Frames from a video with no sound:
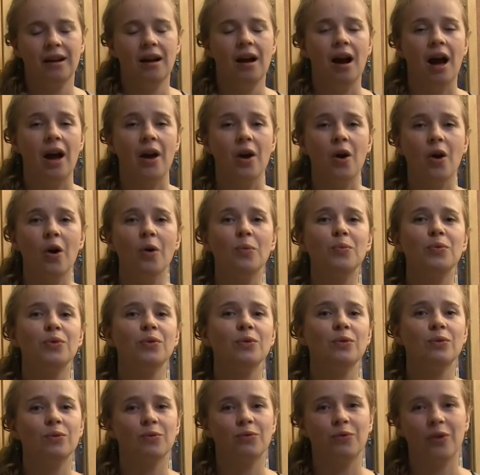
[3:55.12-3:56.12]
I hope
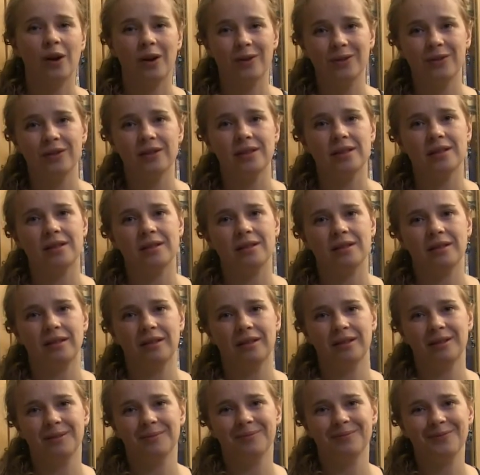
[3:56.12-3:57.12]
you found this
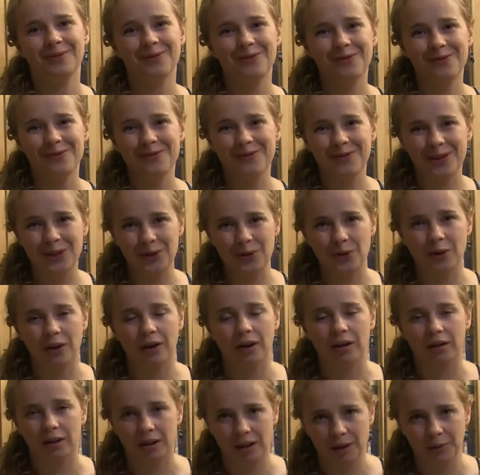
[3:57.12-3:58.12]

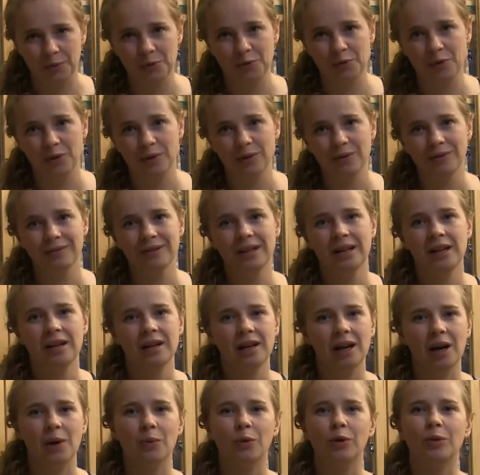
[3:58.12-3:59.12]
video helpful.
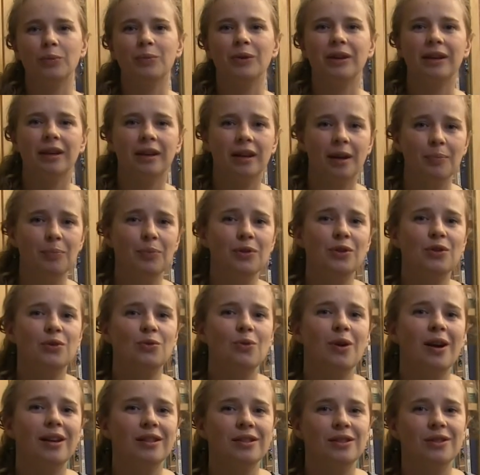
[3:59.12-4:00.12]
I will be happy
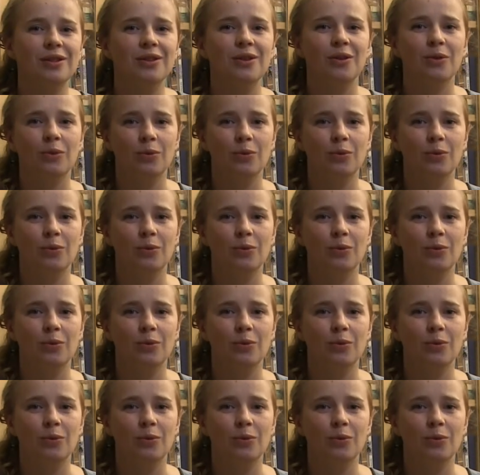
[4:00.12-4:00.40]
to answer your